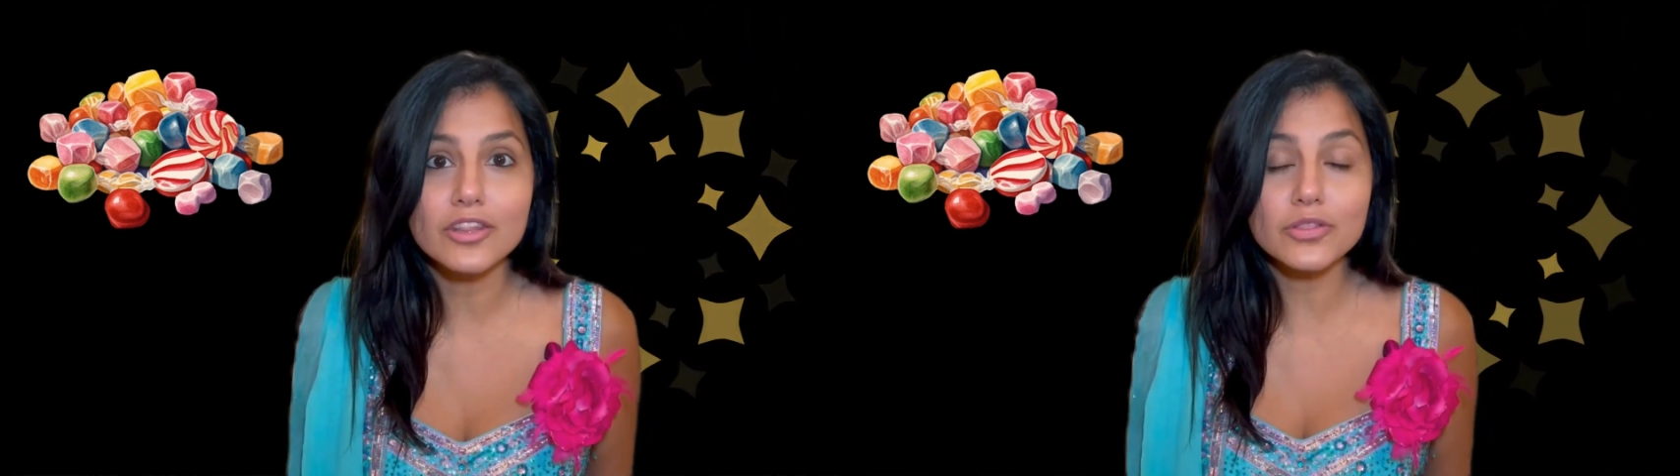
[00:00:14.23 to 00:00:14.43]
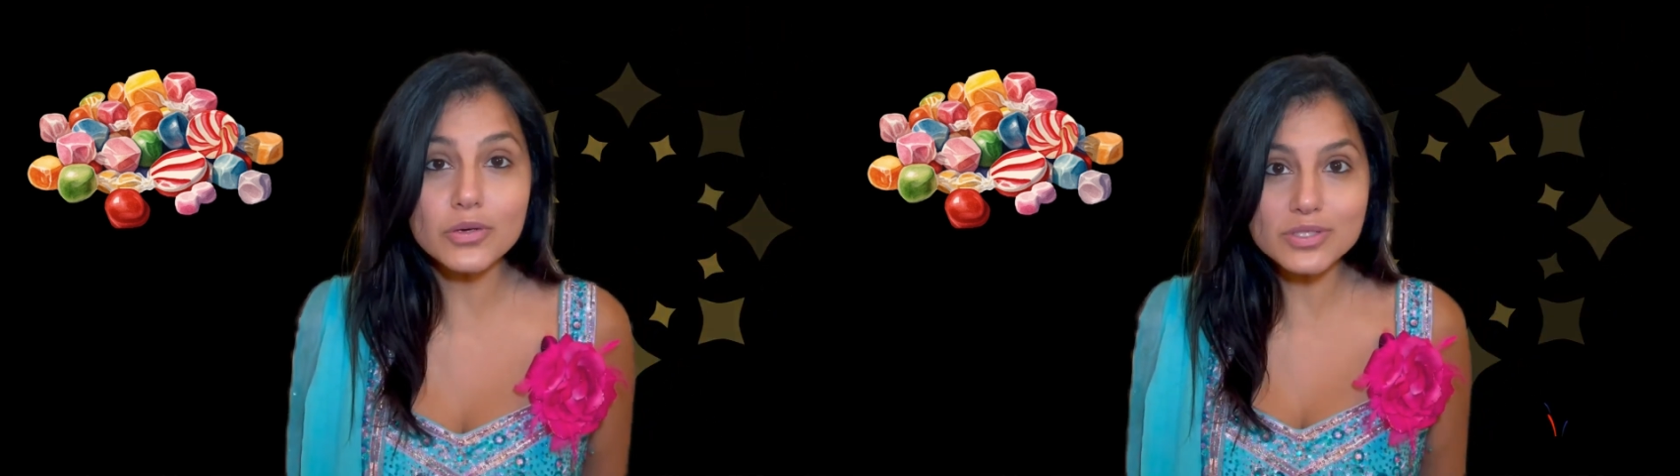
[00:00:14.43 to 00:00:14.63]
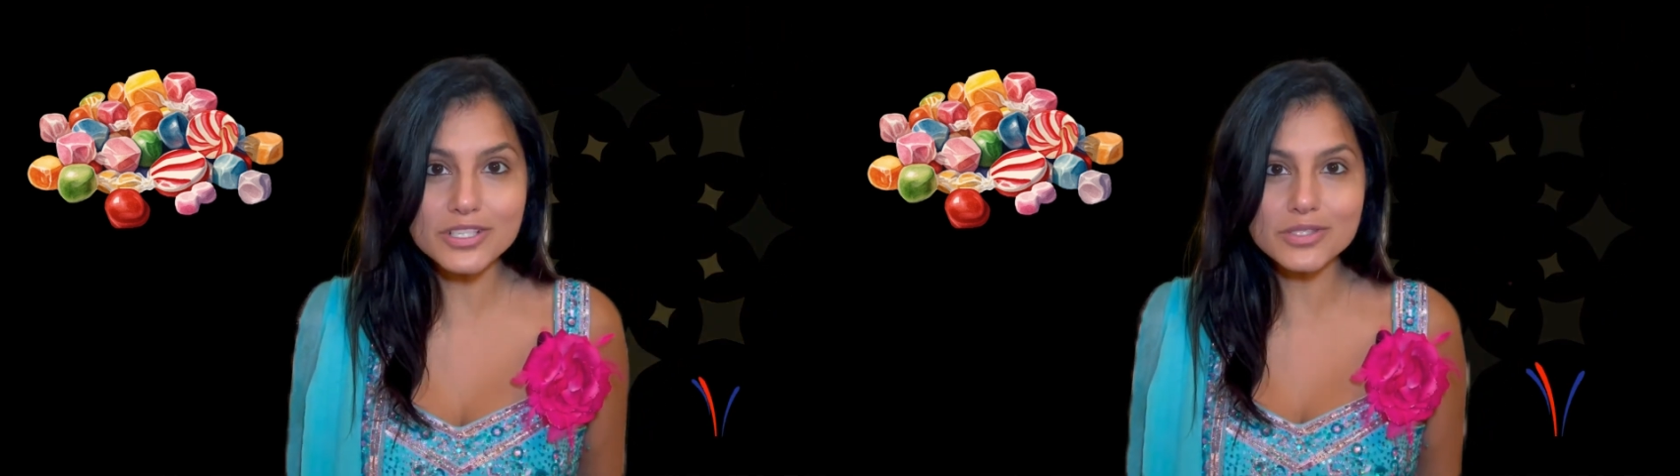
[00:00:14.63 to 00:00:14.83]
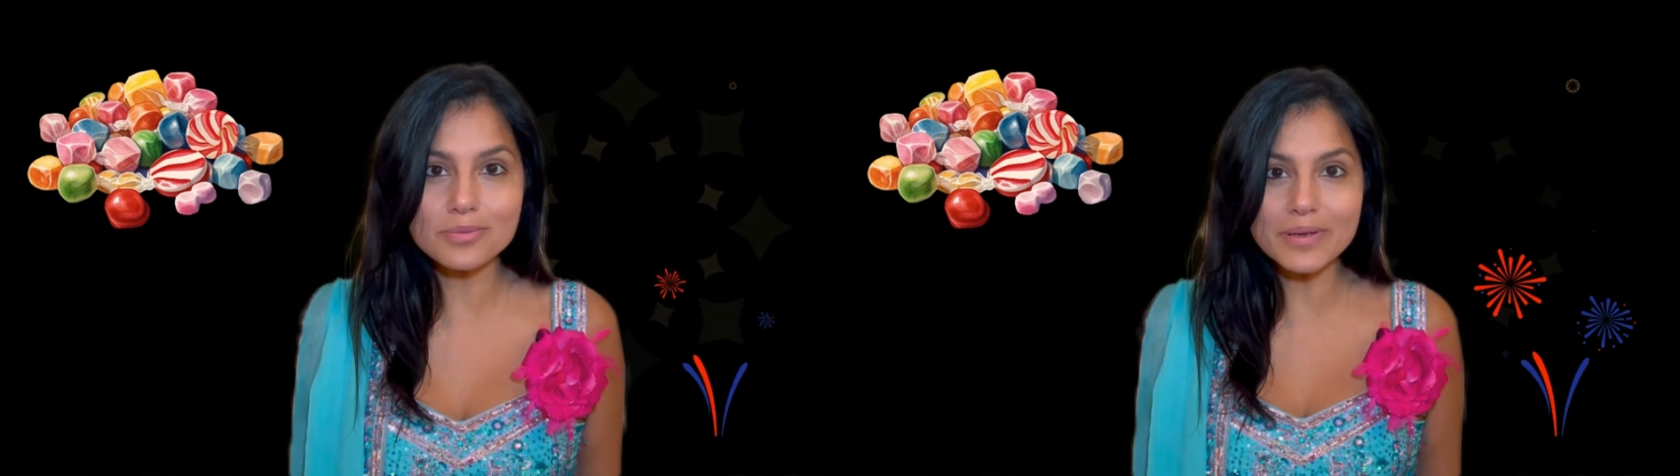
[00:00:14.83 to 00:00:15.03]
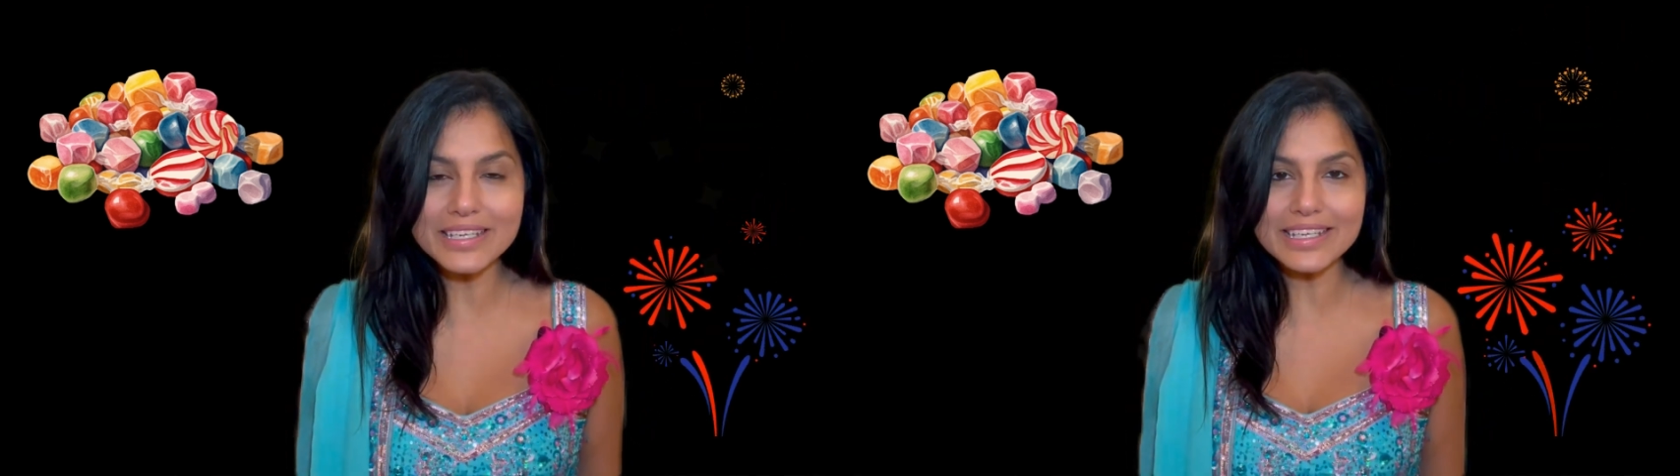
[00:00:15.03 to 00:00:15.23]
Those are
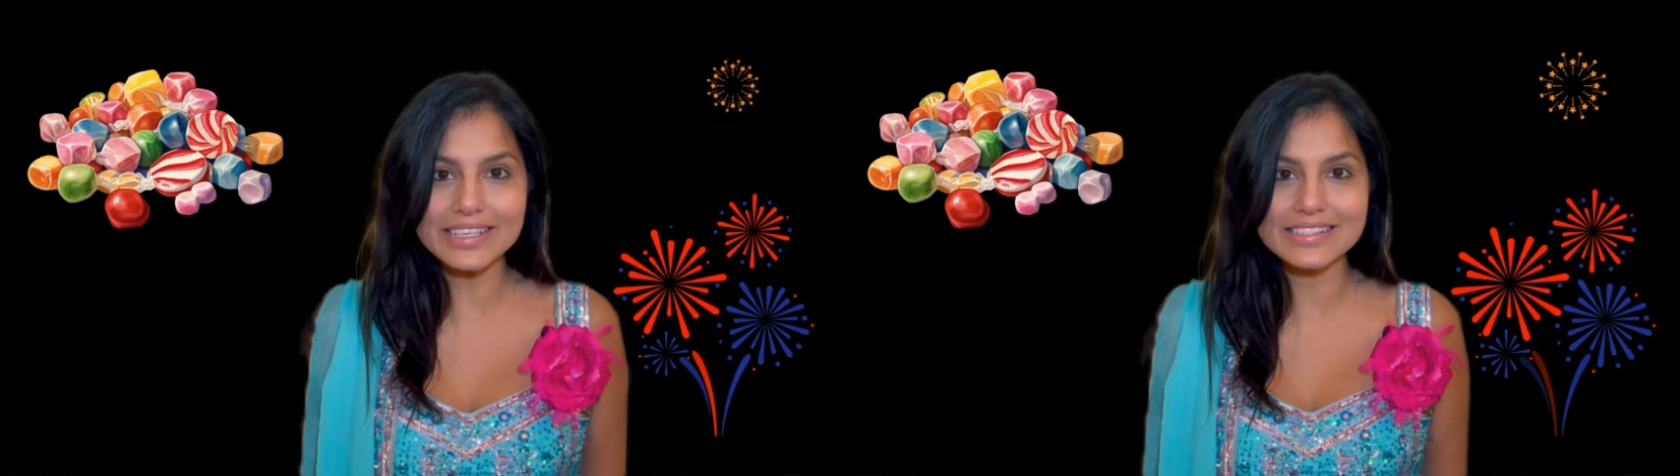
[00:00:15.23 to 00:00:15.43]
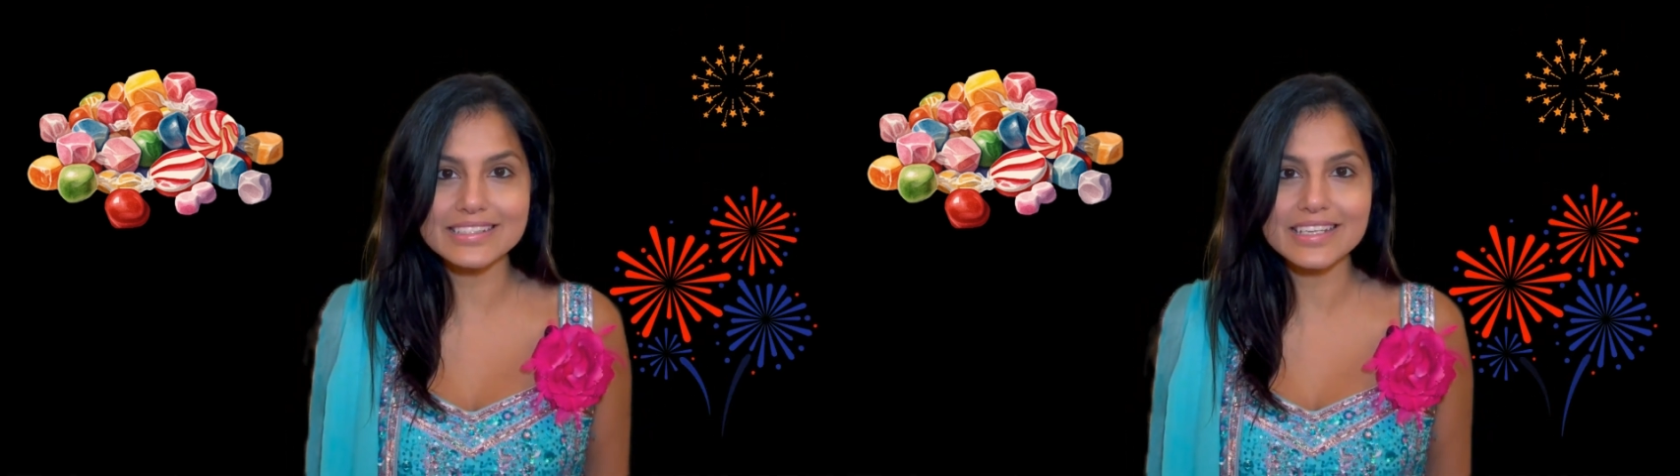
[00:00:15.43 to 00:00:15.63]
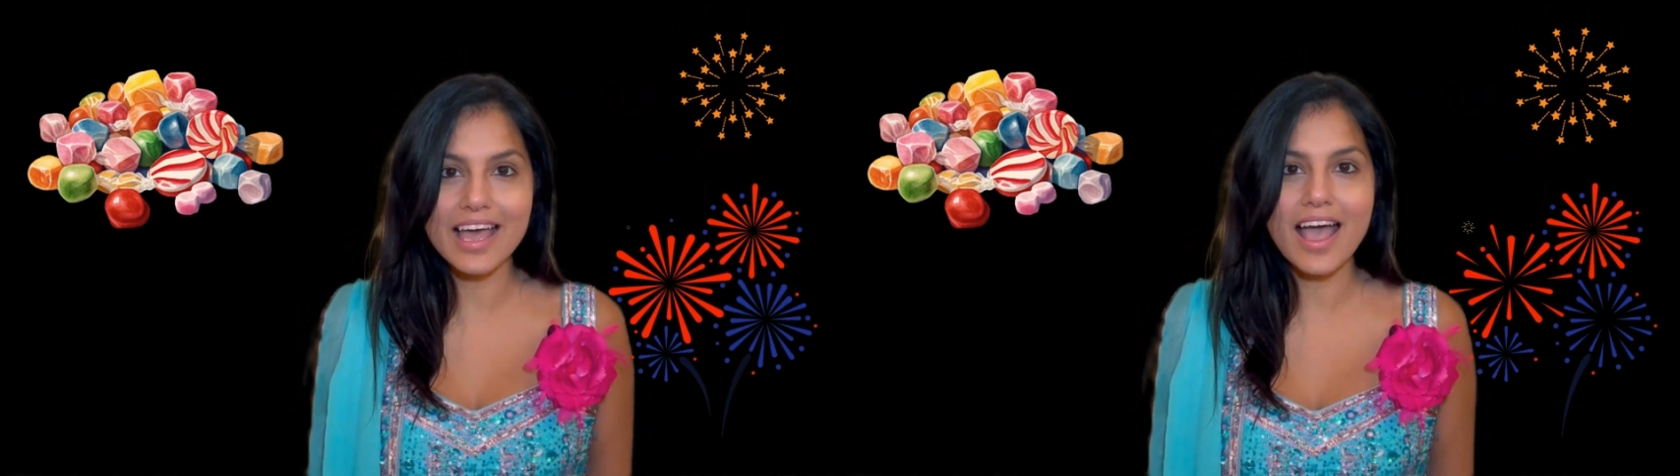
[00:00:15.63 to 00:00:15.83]
sweeties.